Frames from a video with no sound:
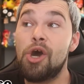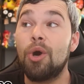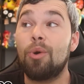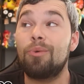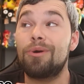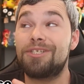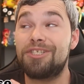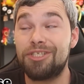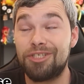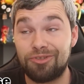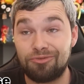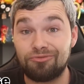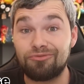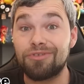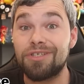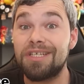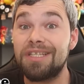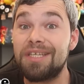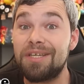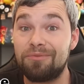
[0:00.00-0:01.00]
which is
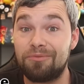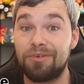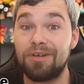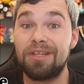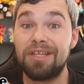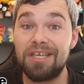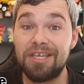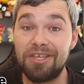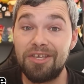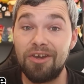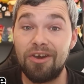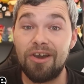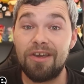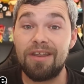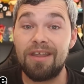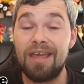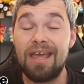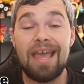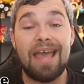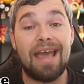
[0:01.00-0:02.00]
really, really
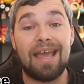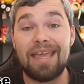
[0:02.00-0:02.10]
good.